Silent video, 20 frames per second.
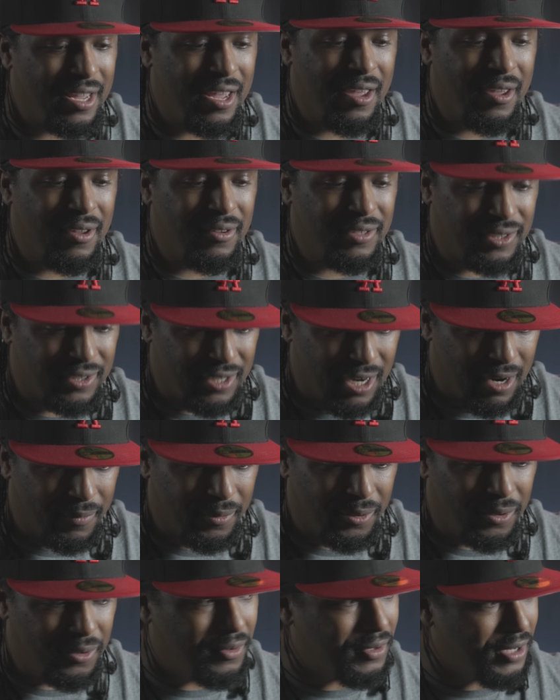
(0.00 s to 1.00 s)

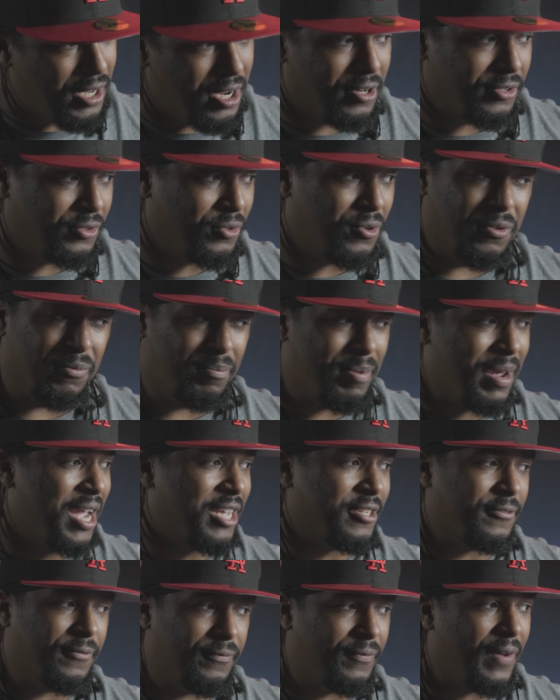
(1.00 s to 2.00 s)
several years, or
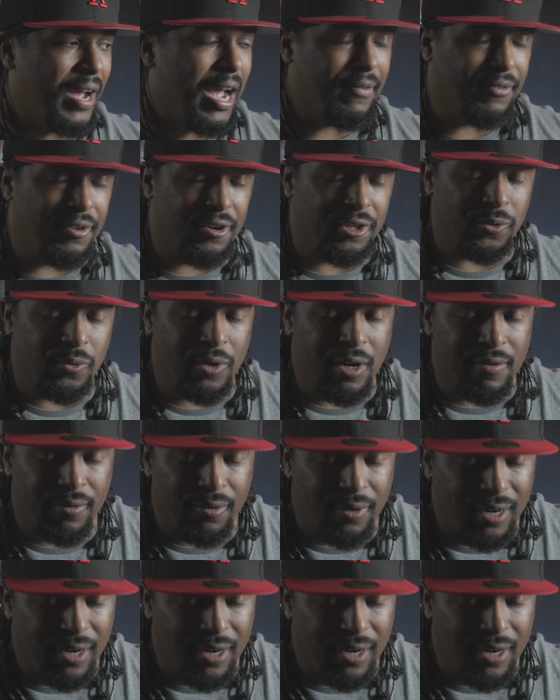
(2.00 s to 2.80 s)
past 5 years, whatever, right?